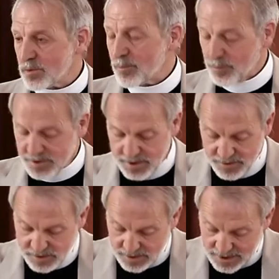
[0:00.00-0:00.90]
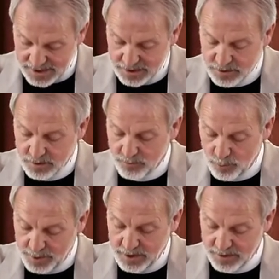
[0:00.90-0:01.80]
represents the height of
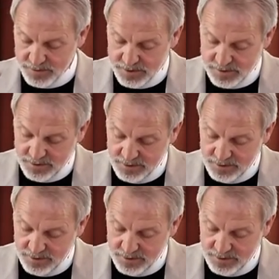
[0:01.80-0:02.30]
obedience.